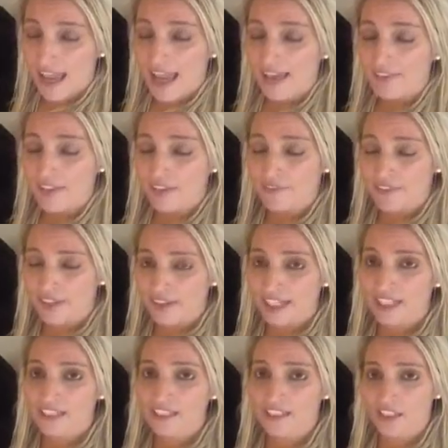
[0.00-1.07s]
and they're very
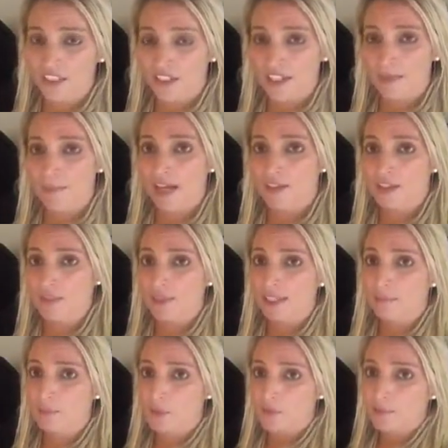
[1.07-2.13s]
concerned about
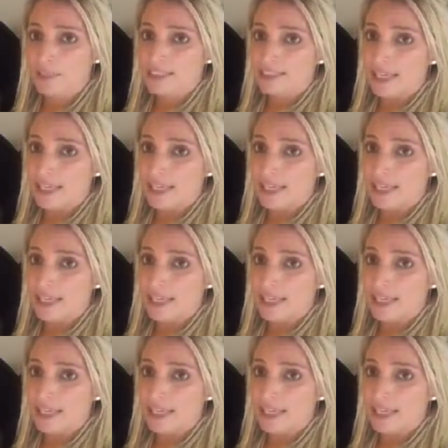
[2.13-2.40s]
doing movements